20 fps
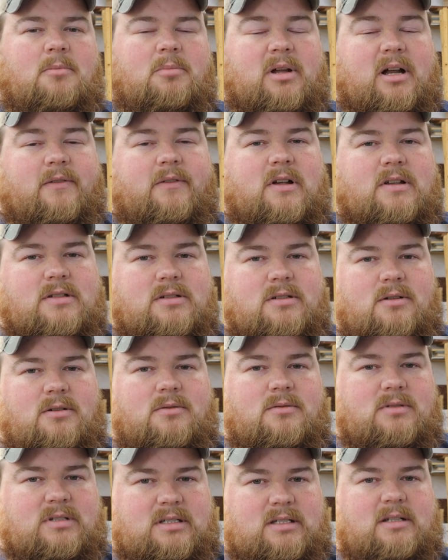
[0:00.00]
but I'm
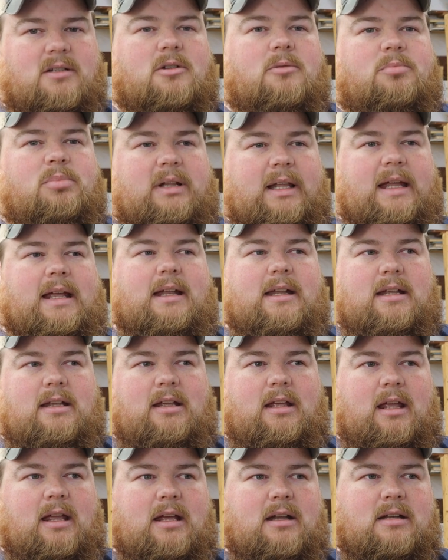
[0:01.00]
also still
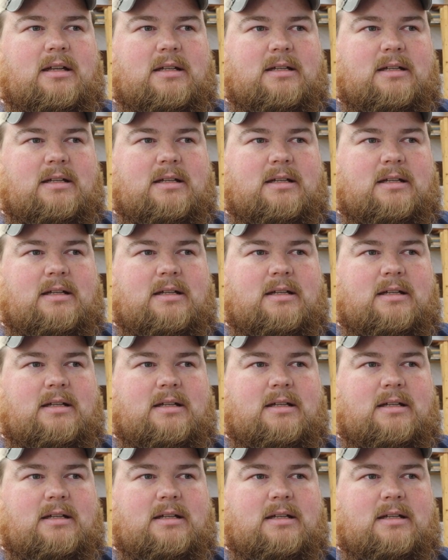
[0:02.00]
planning and